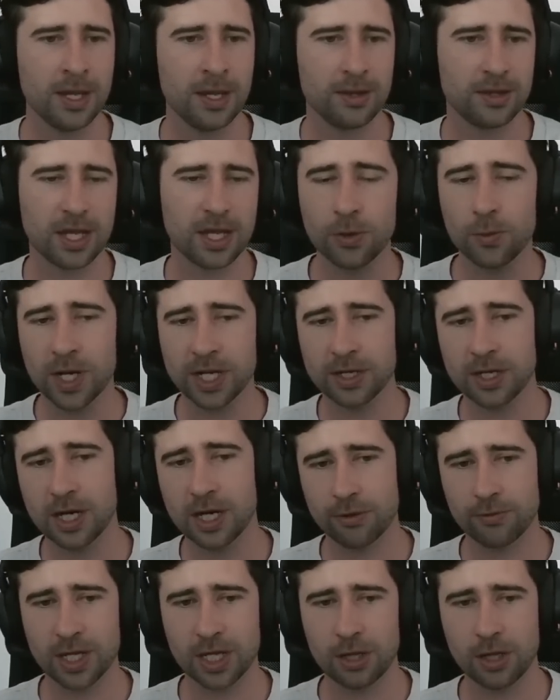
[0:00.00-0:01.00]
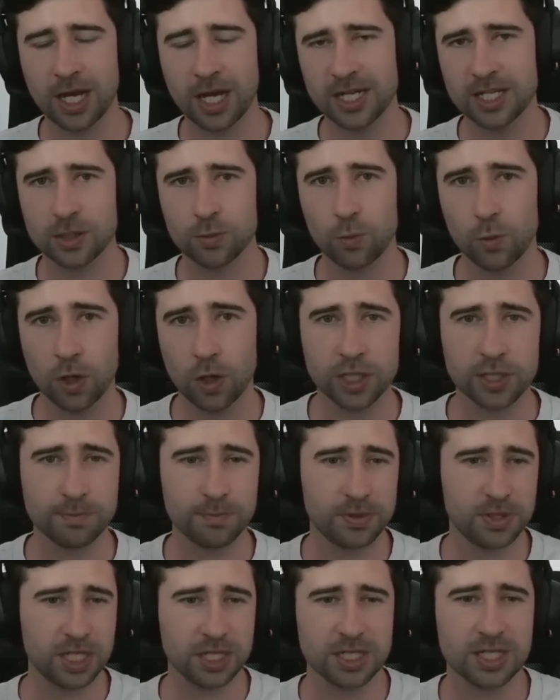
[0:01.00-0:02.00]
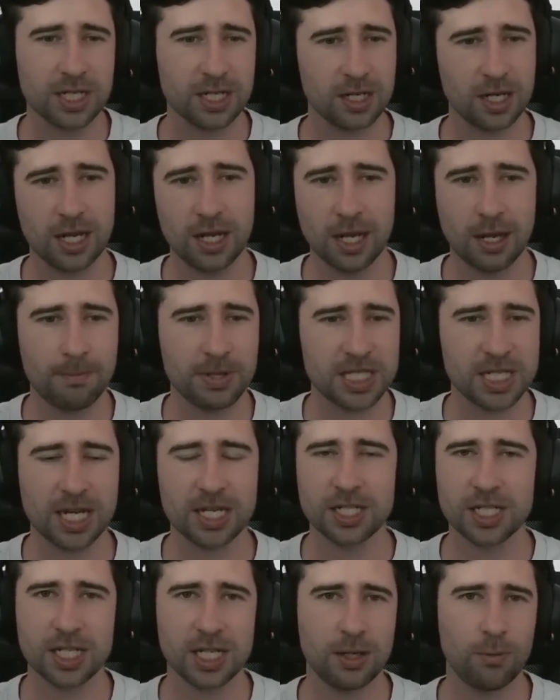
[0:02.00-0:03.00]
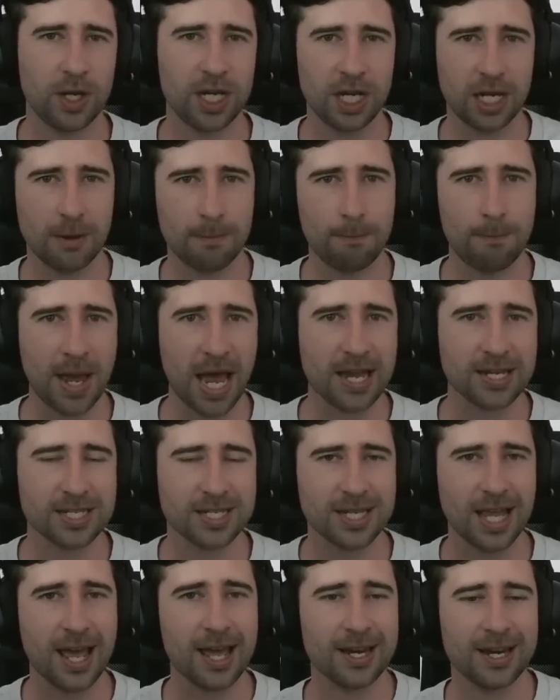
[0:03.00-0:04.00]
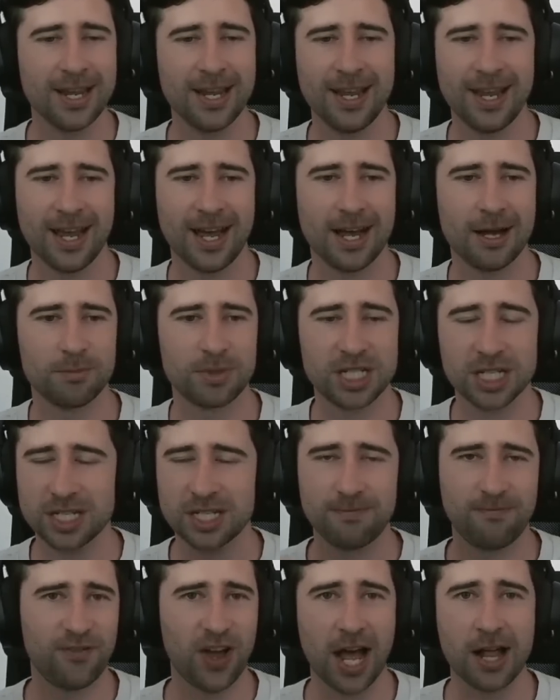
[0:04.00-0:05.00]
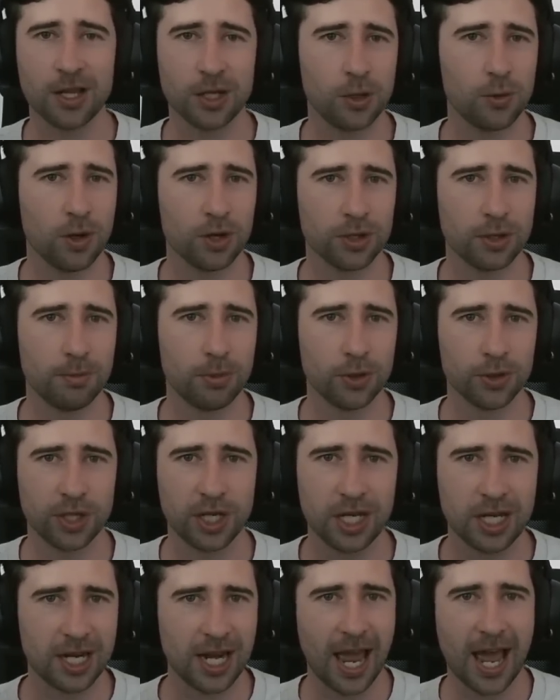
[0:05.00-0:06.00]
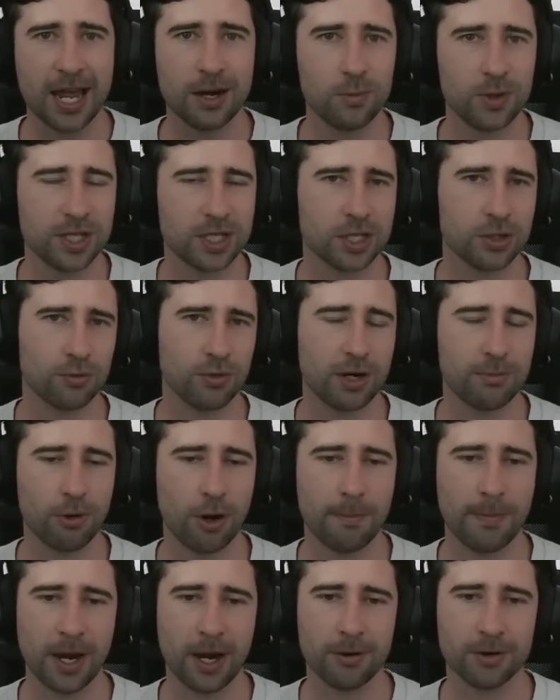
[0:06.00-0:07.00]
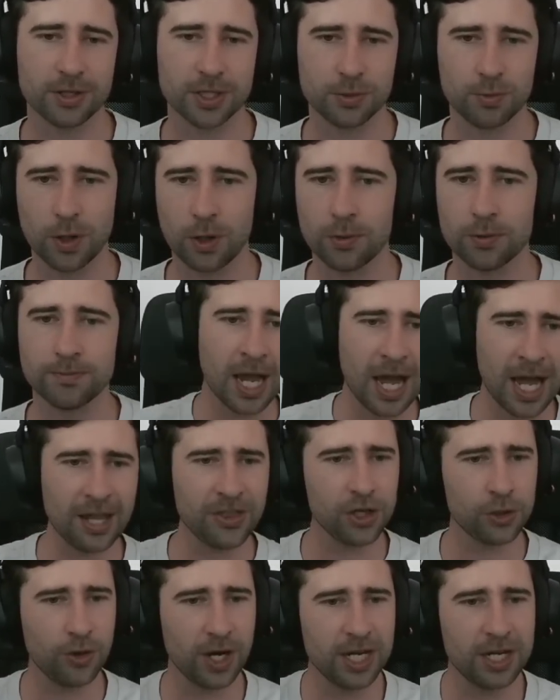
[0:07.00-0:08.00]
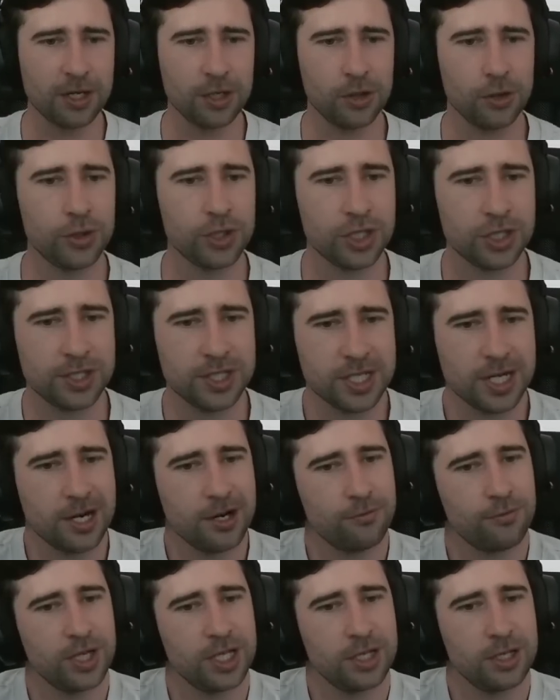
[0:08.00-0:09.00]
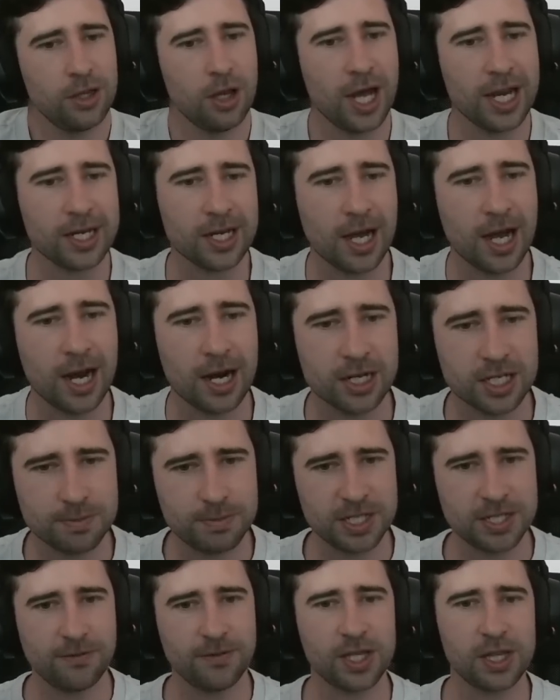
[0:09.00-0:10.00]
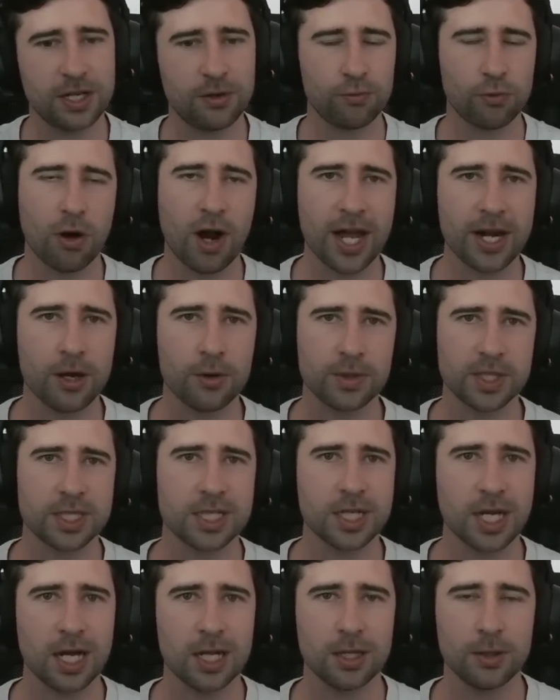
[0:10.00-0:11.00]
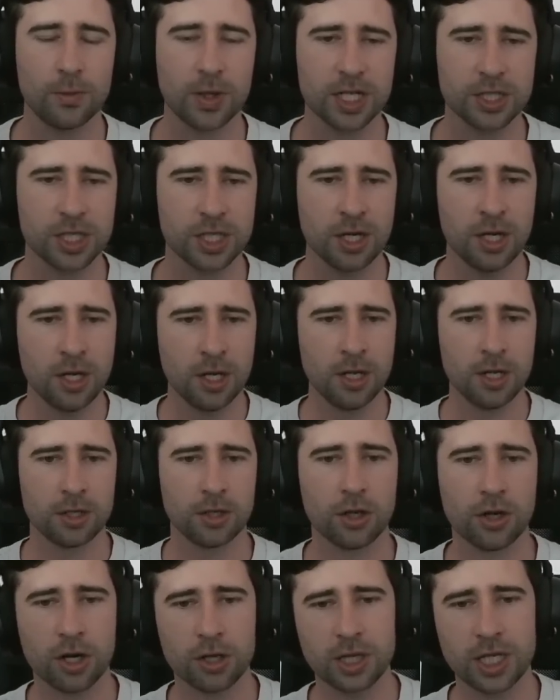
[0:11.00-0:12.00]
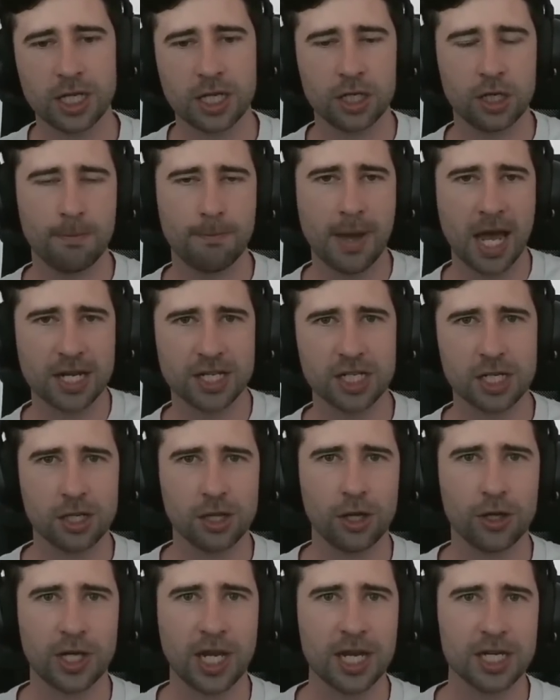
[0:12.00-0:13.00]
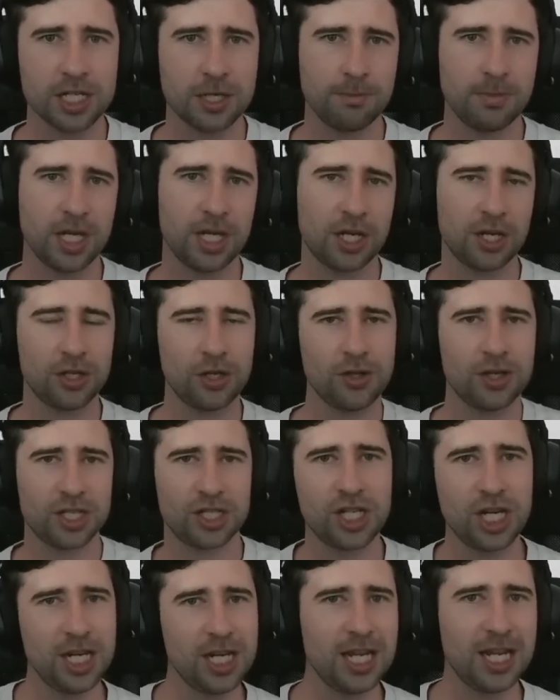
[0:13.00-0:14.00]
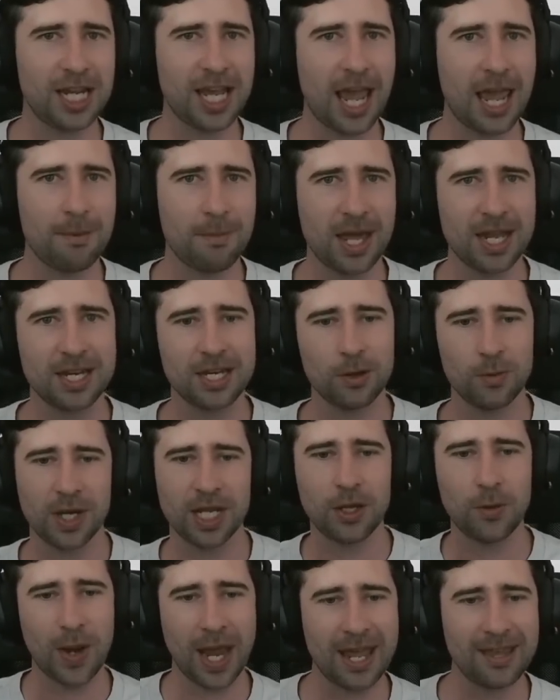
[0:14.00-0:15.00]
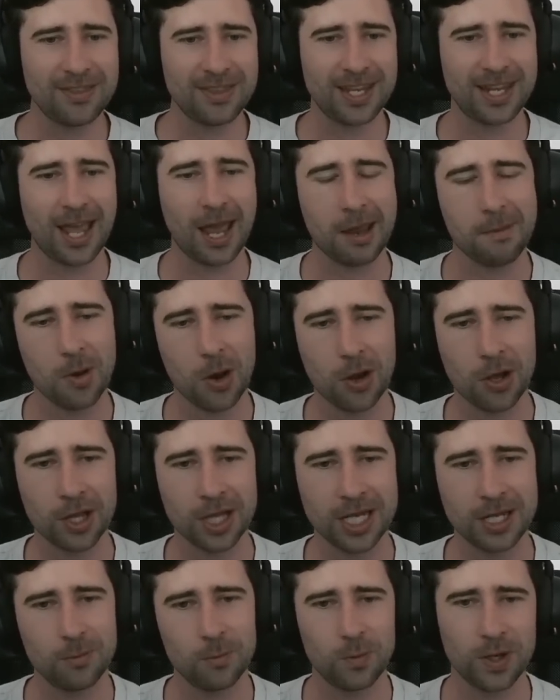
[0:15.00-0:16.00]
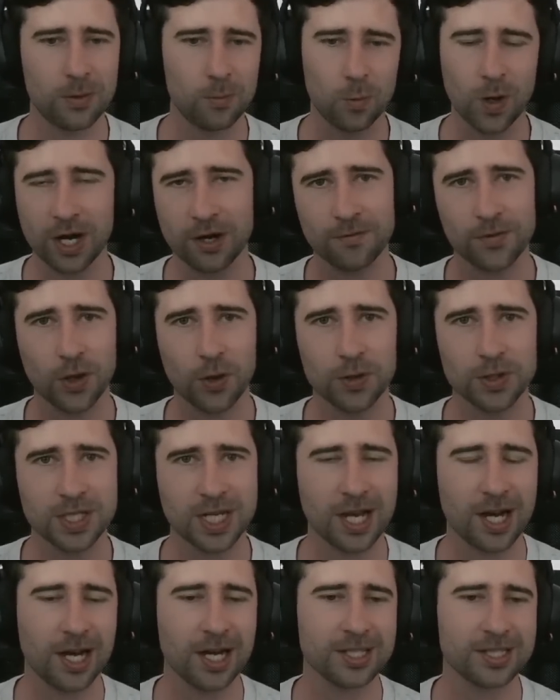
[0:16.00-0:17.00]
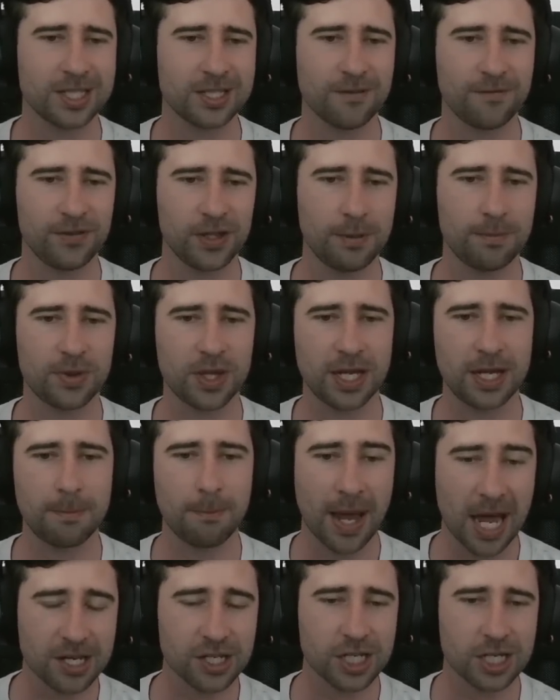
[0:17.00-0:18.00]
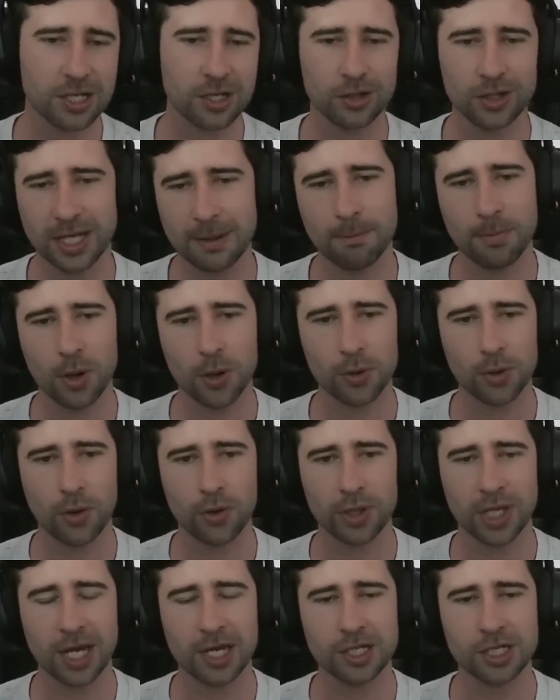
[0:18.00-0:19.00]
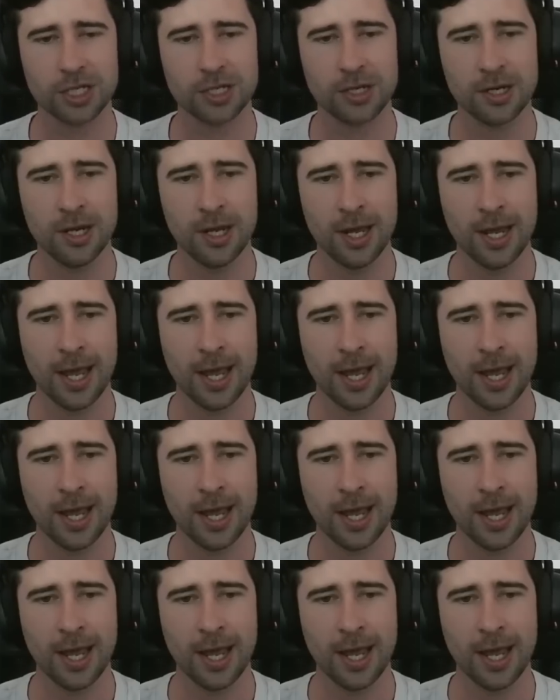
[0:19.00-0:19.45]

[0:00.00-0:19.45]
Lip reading: The other one that I really like is Wasp, just potentially when you can Bast that, just value on the board that you can add with Cerebro power as well. Other great inclusions that I really like are specifically Rhino and Scarlet Witch. Not only can you magic a location, but you can do the cheeky game ender where you end the game early with one of those cards to flip the magic limbo location.